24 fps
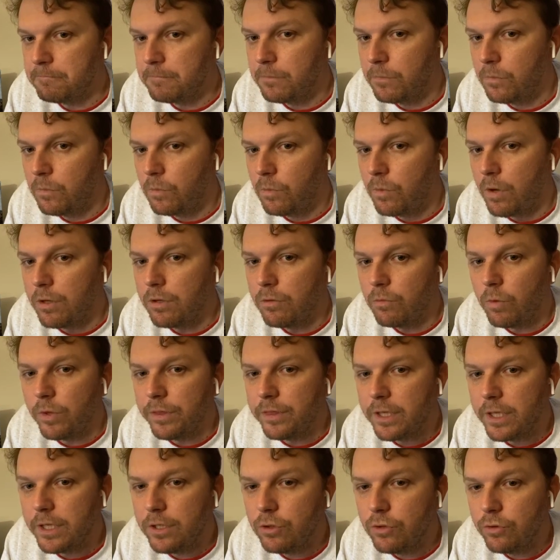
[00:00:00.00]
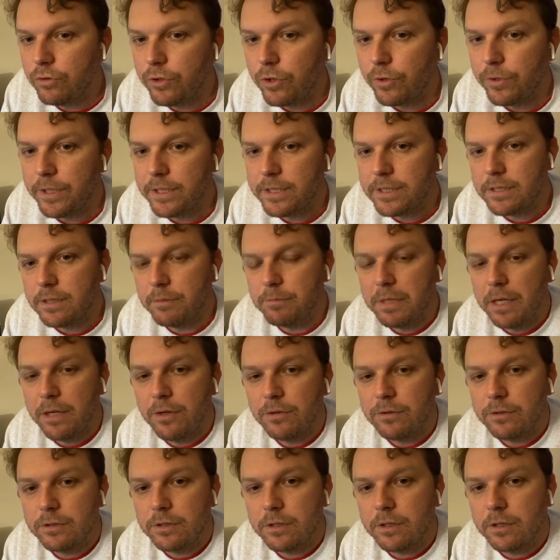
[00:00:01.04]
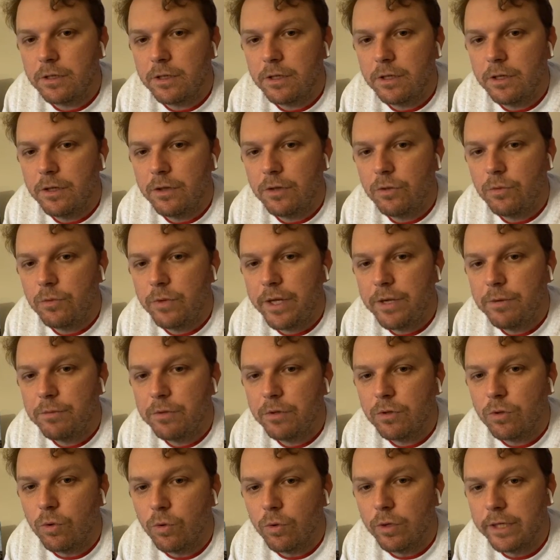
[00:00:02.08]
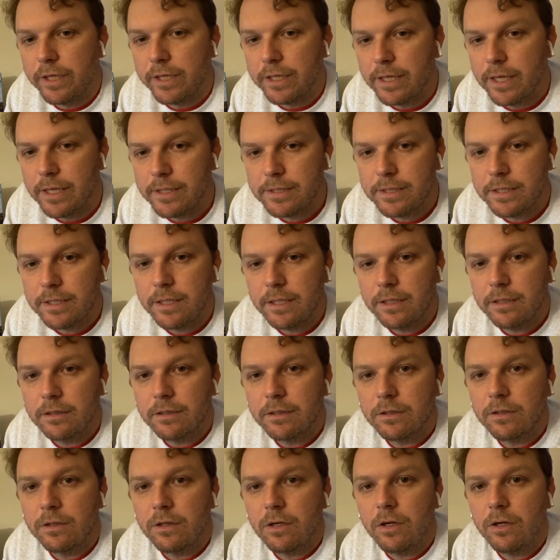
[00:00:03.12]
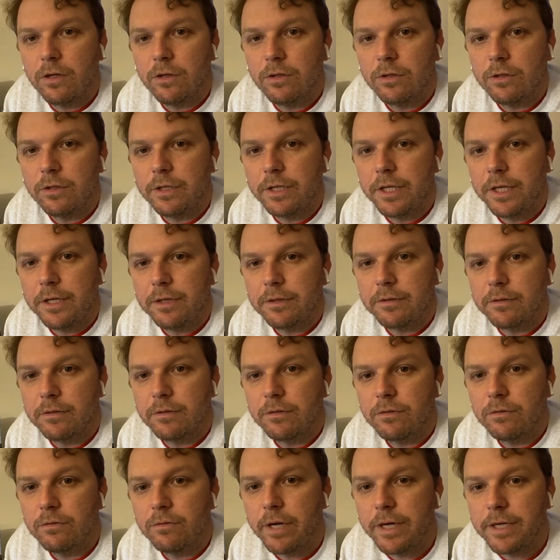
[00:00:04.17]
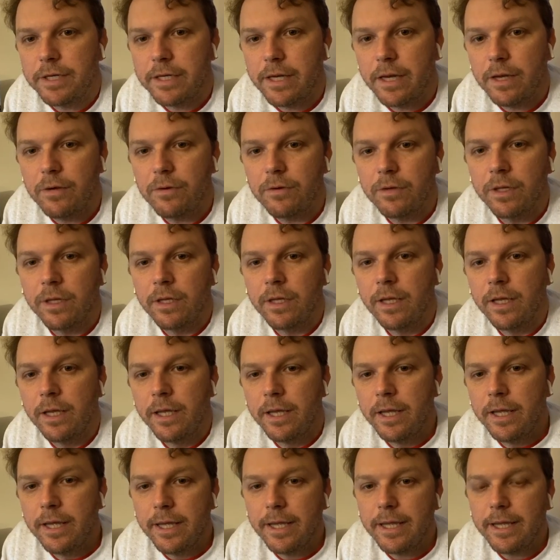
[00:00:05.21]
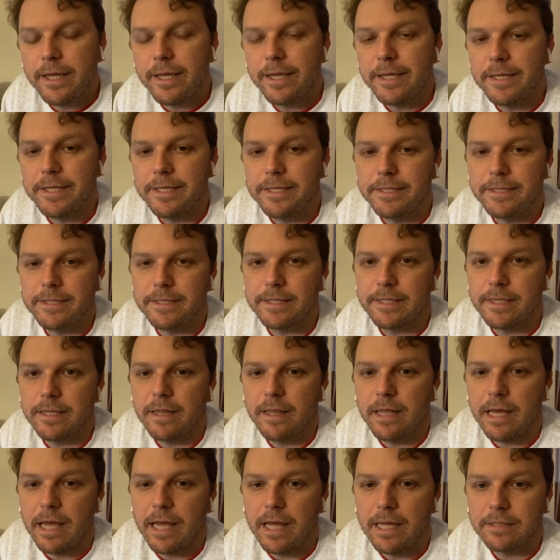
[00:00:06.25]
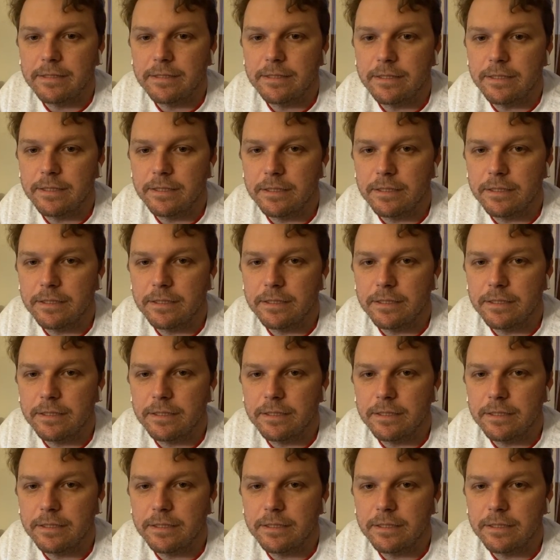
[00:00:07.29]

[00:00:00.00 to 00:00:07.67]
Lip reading: One thing you'll notice about the way we're organizing our learning right now is that